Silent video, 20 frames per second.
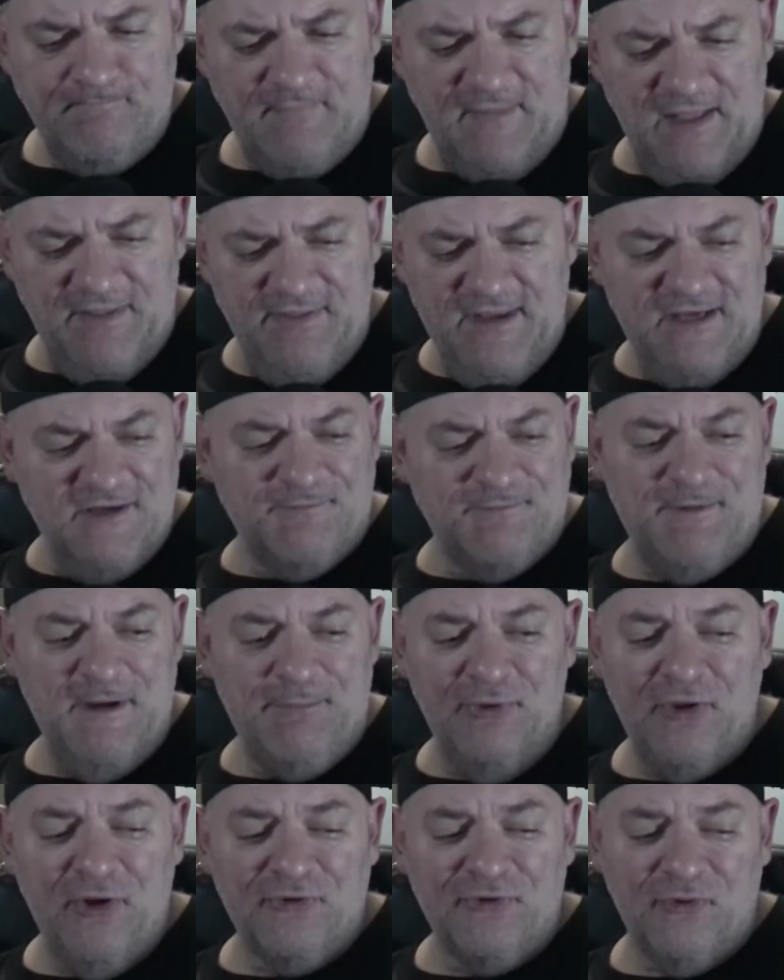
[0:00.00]
These
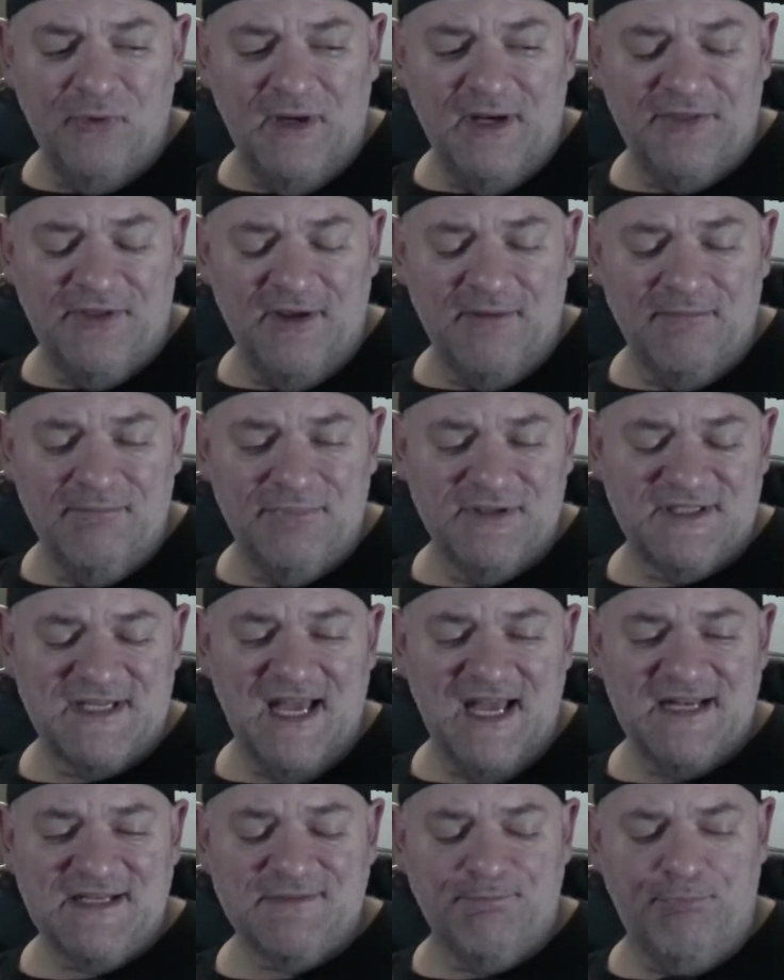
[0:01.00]
people don't do anything
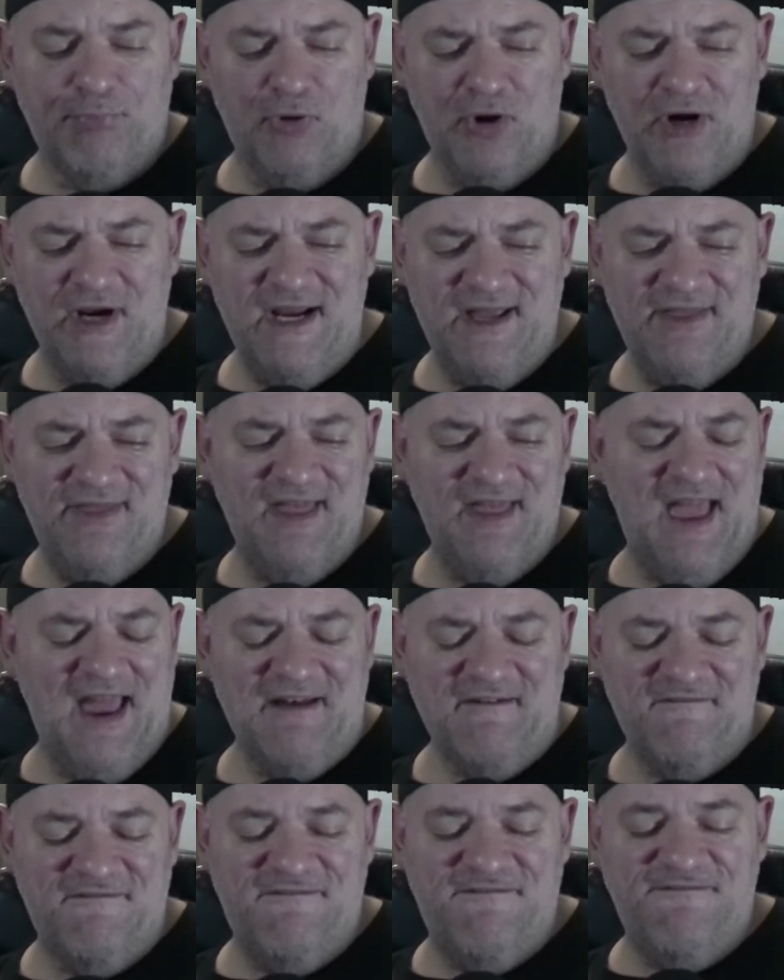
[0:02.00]
besides breathe
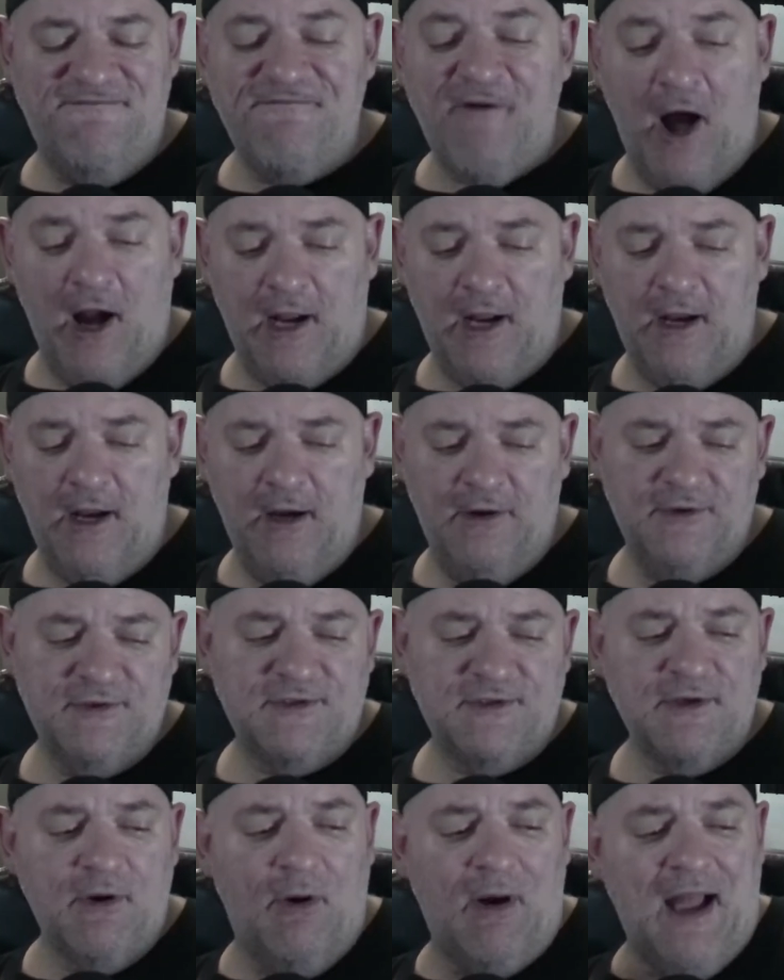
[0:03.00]
and fuck.
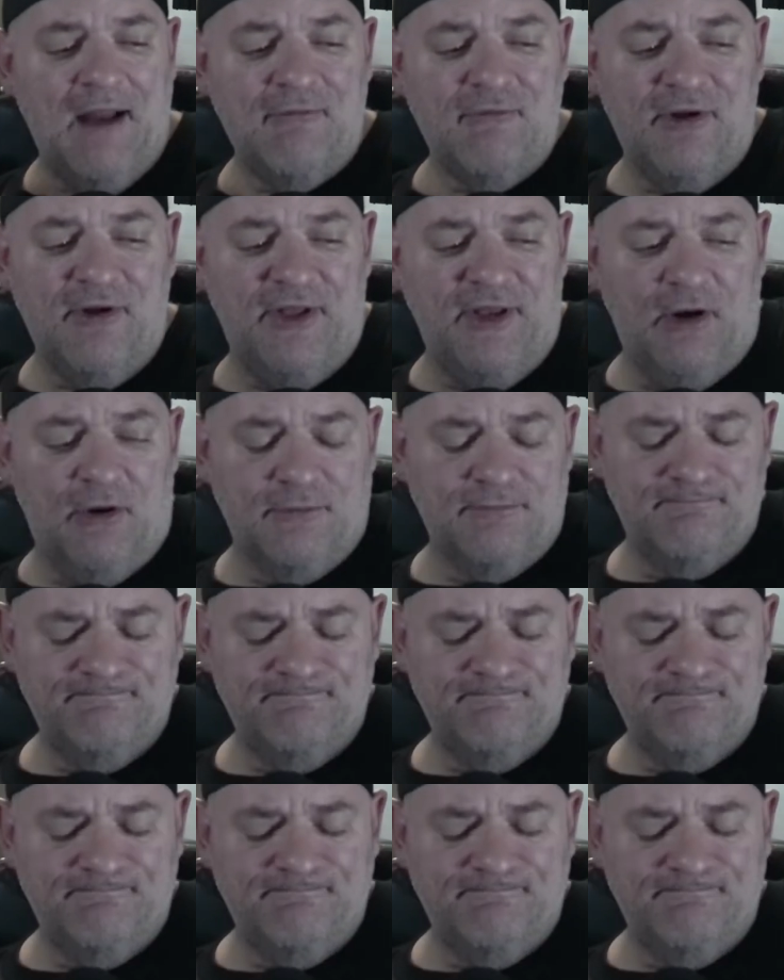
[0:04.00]
So I really don't.